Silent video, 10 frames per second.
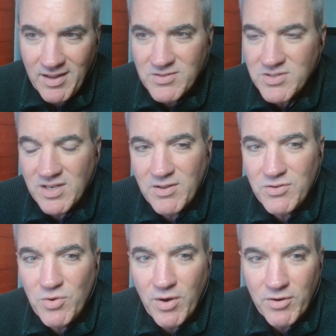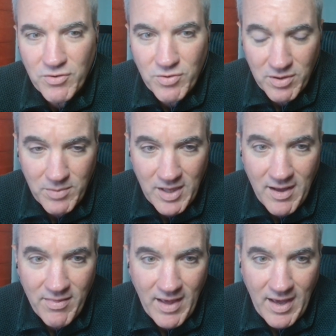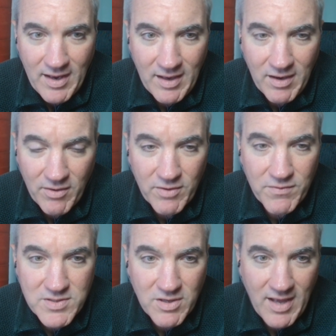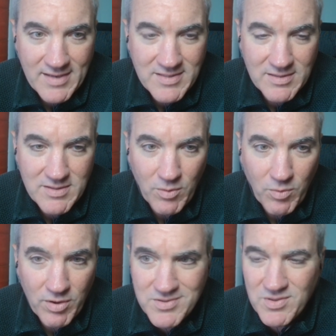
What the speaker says: There's another 200 trillion beyond that in other physical assets in the world.